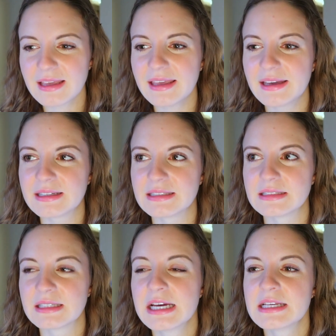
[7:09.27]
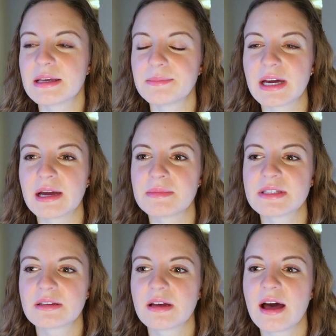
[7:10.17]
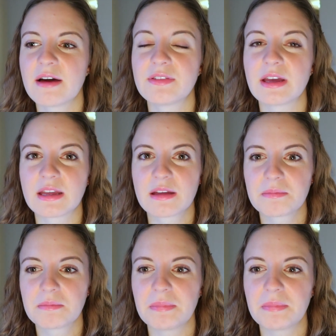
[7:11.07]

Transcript: And sometimes they'll have like